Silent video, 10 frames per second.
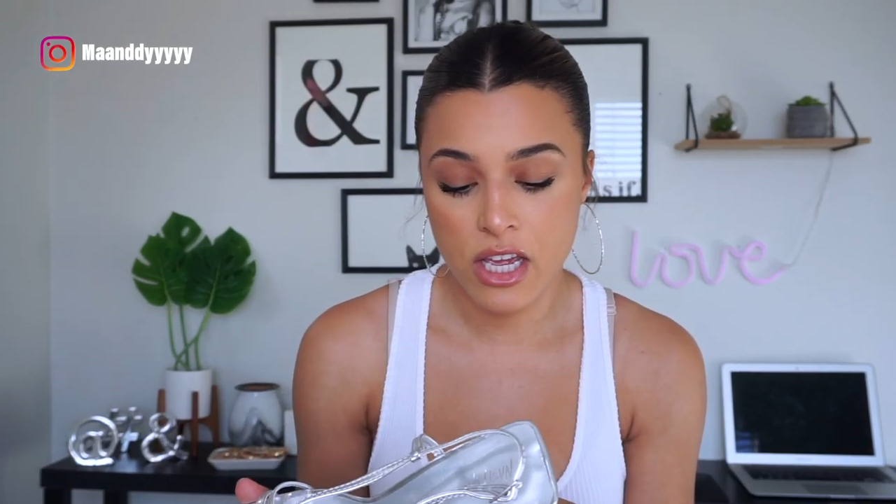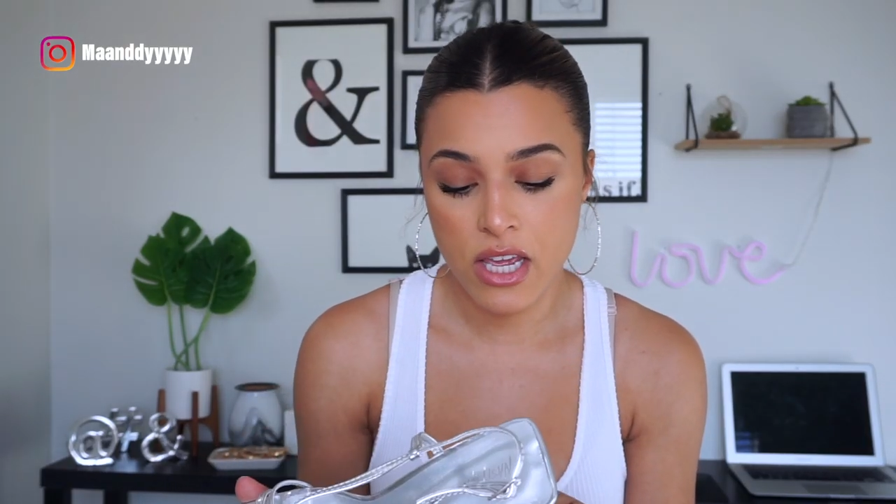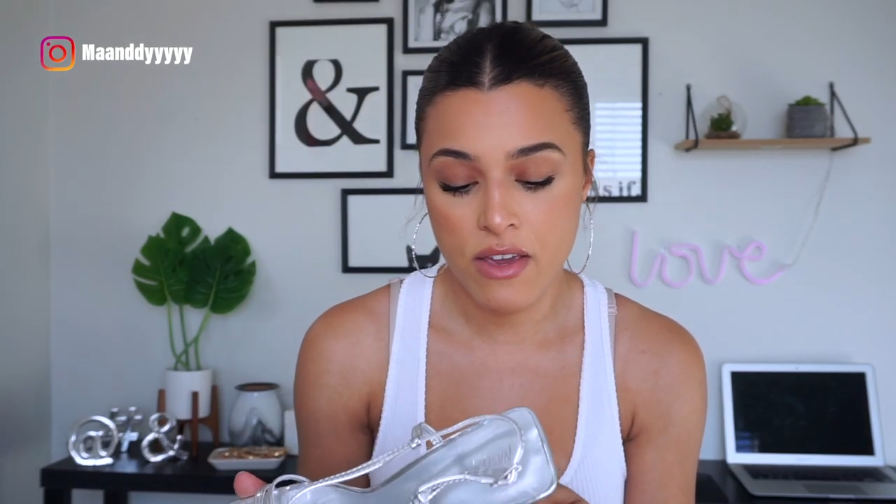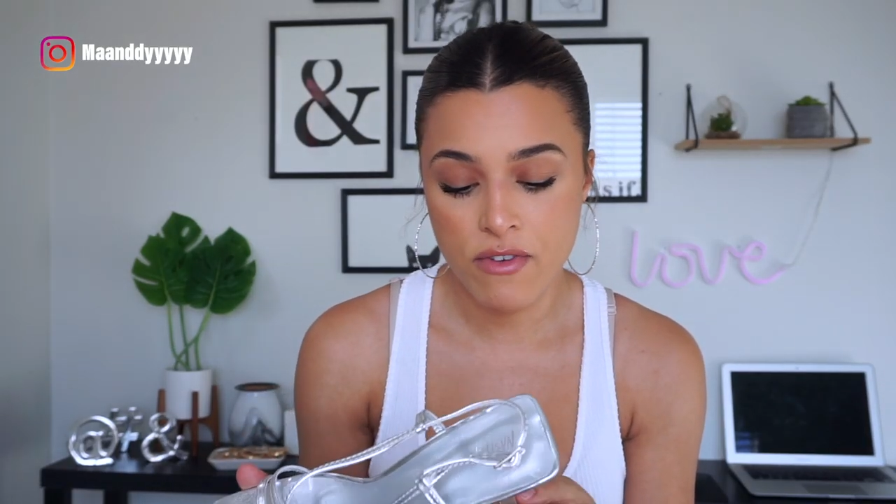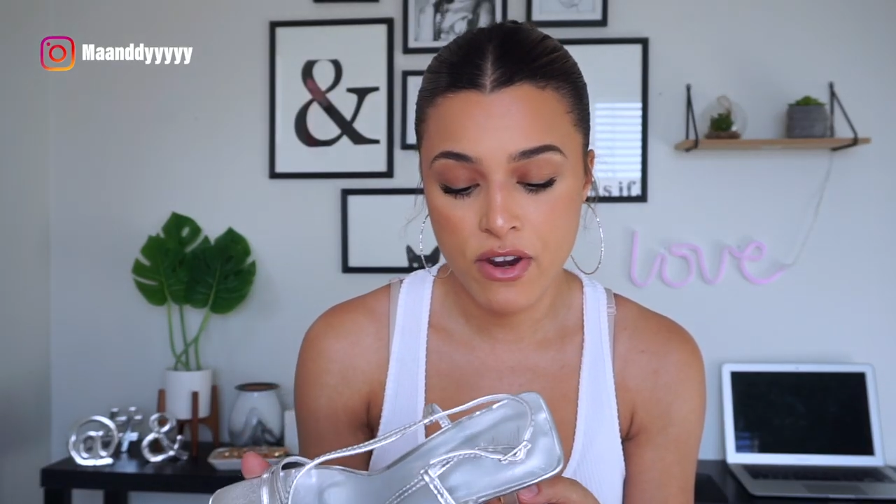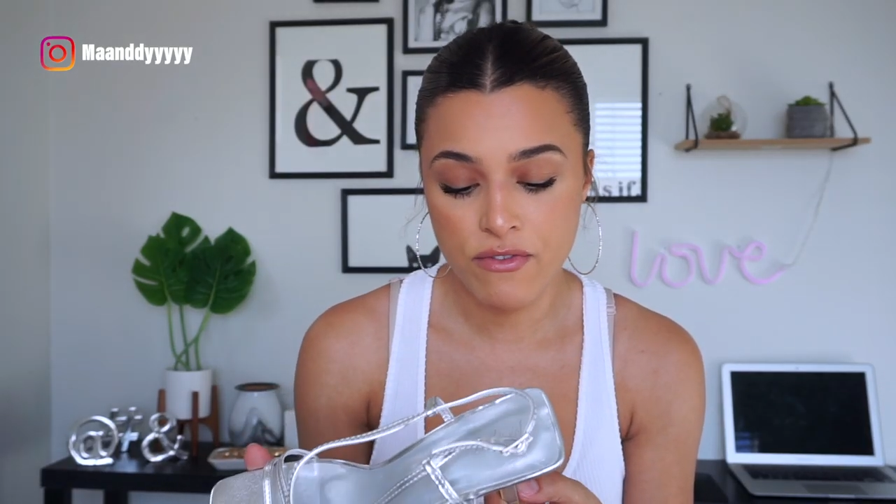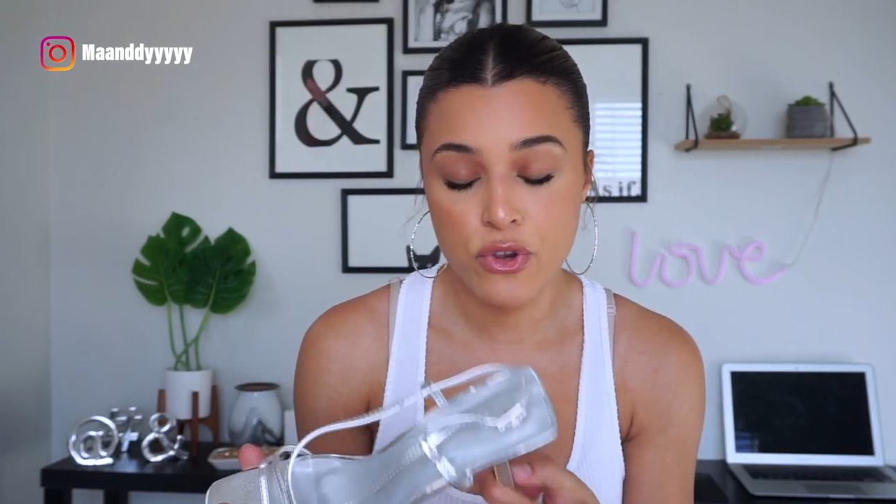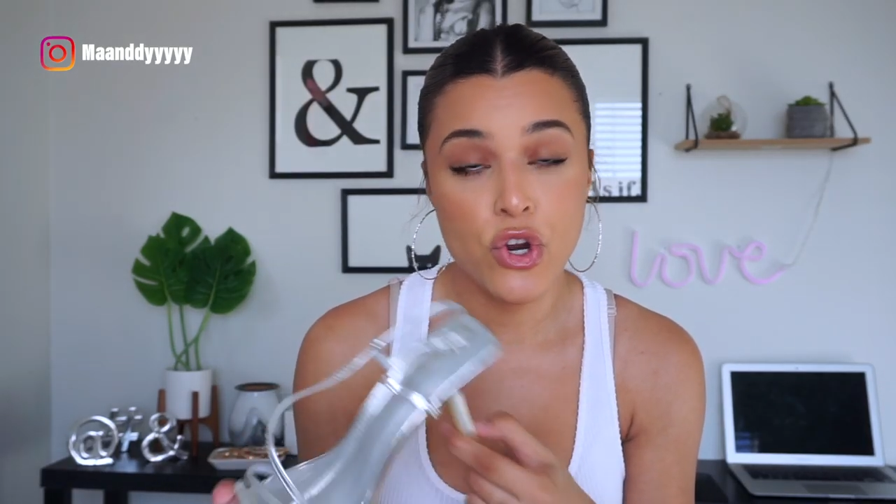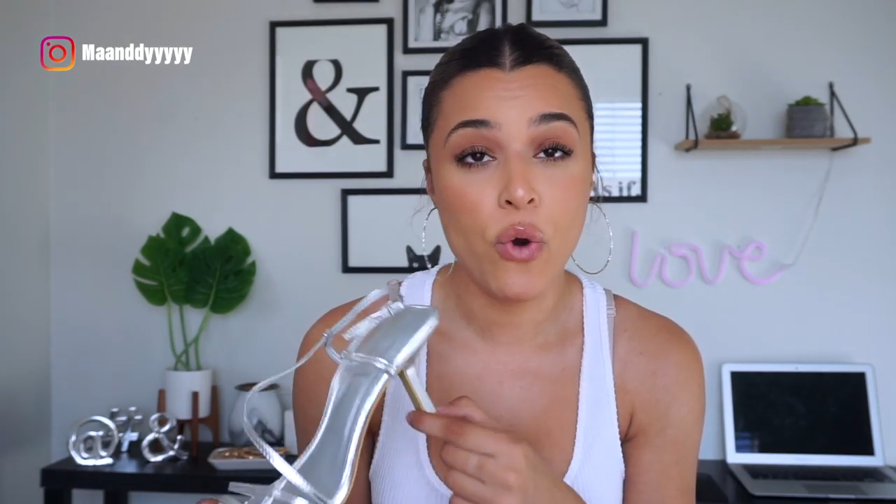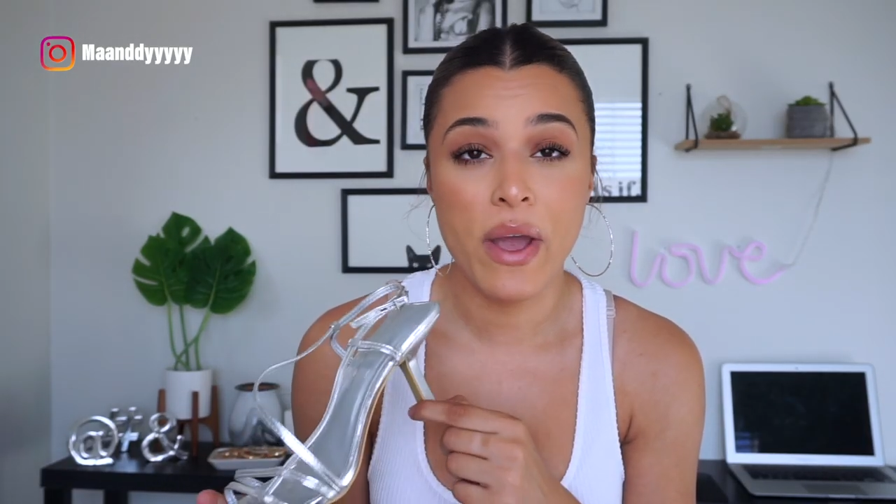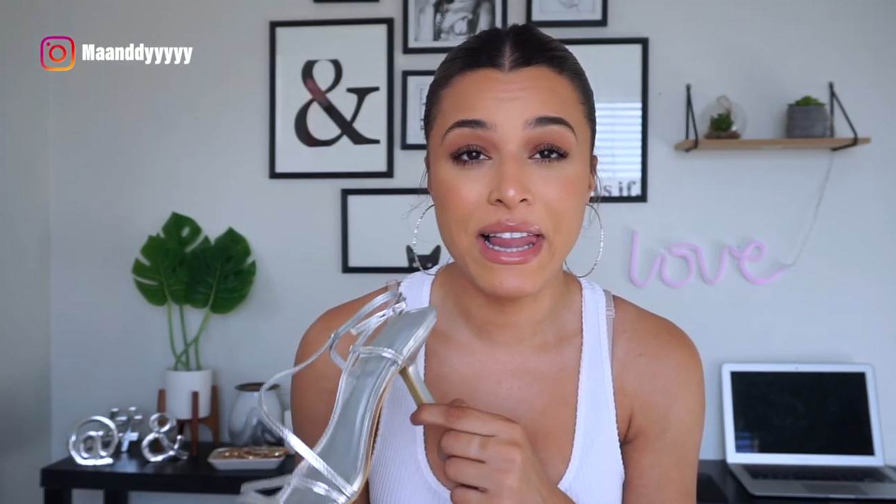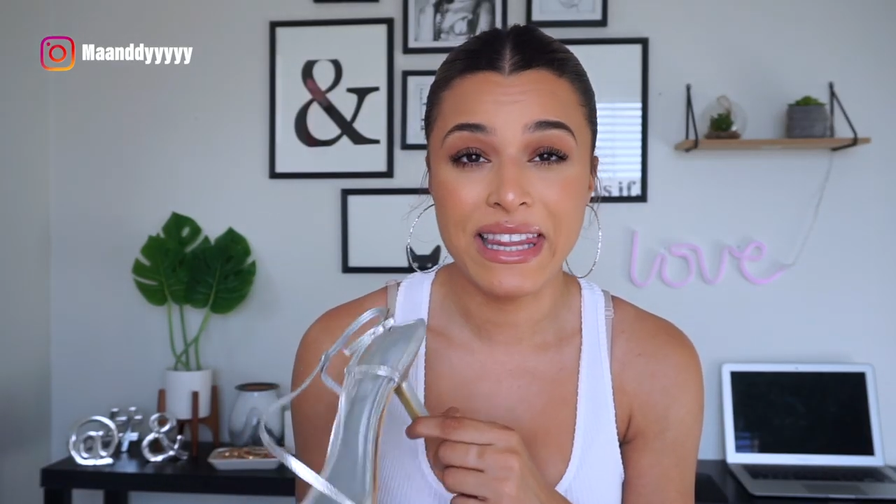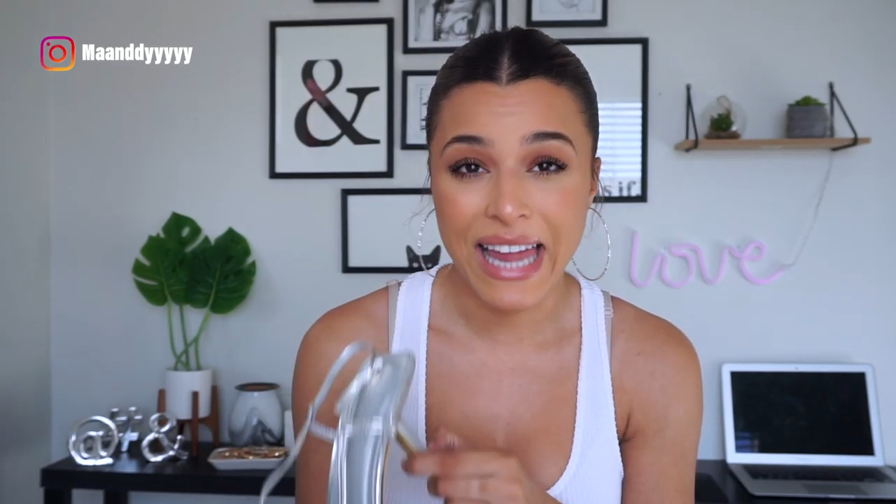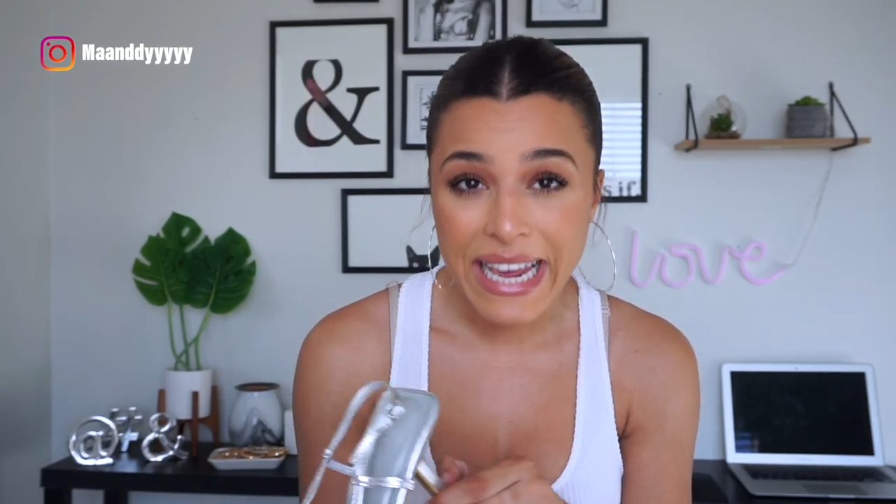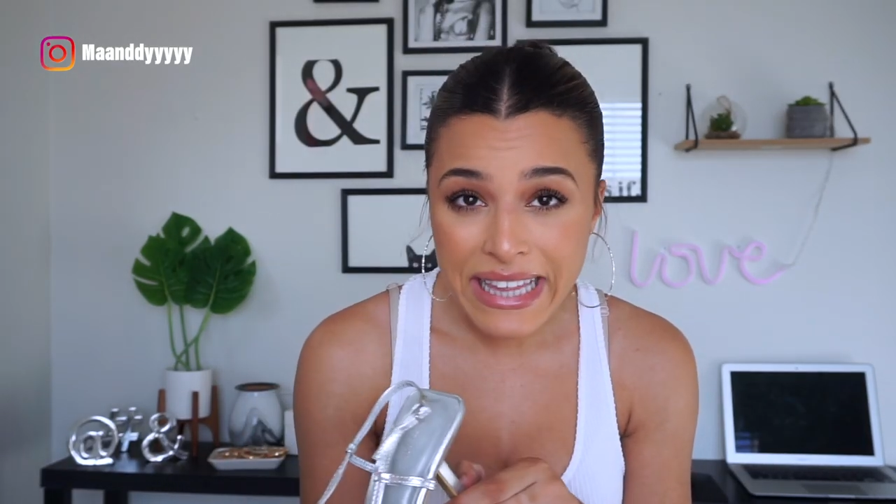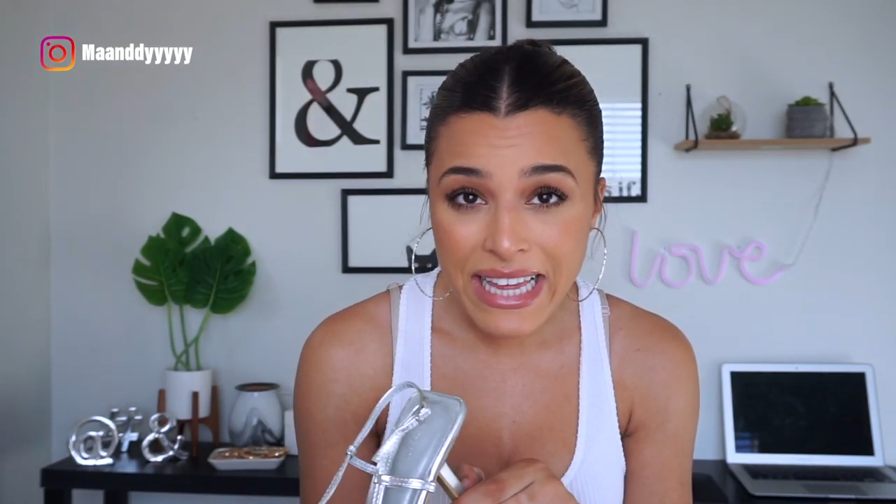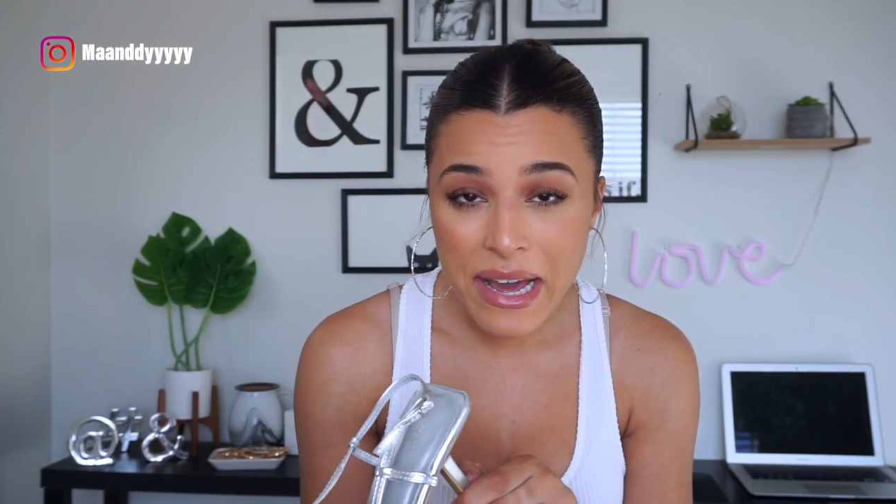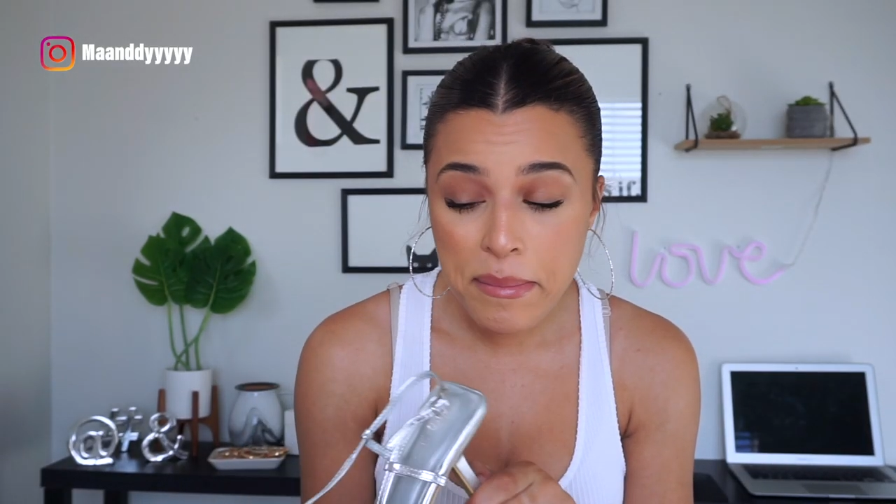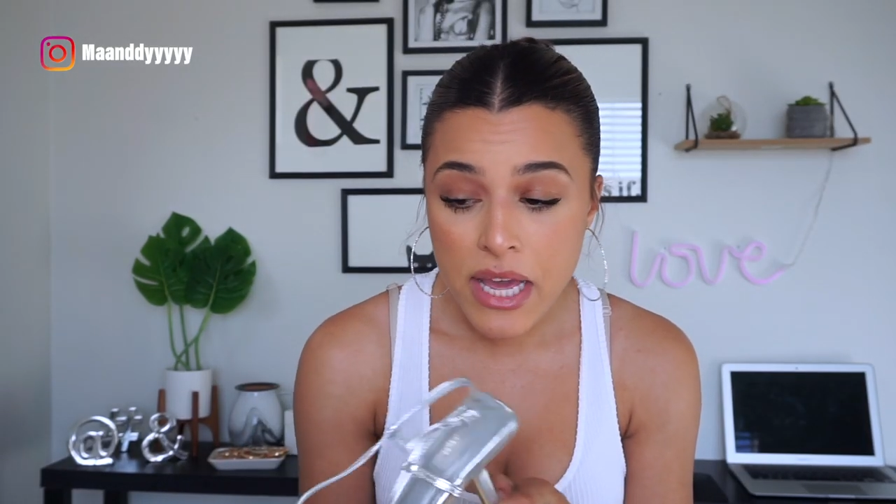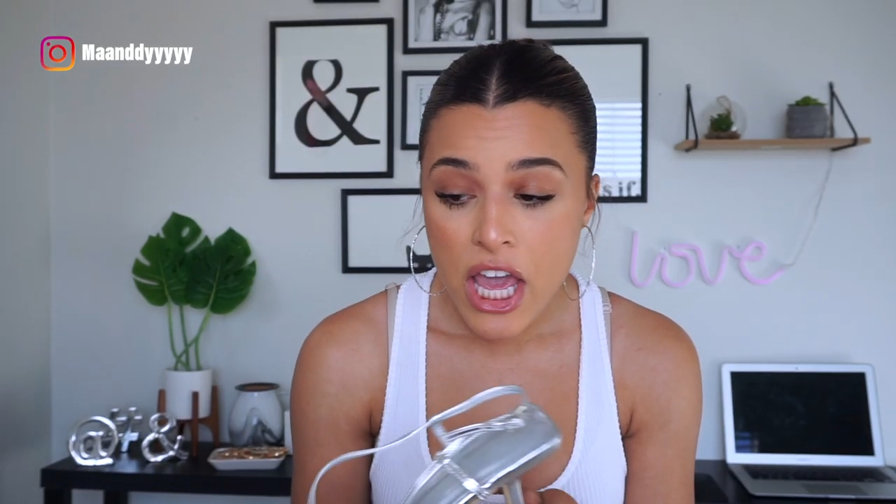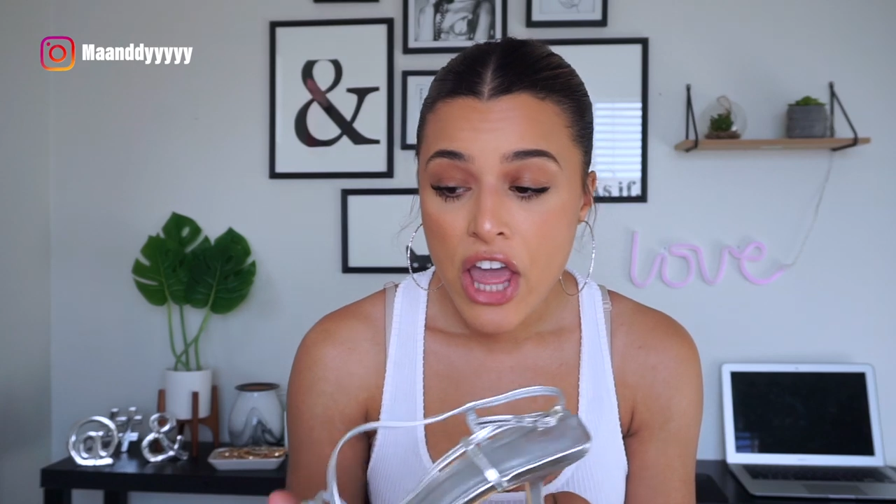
even if you don't like them,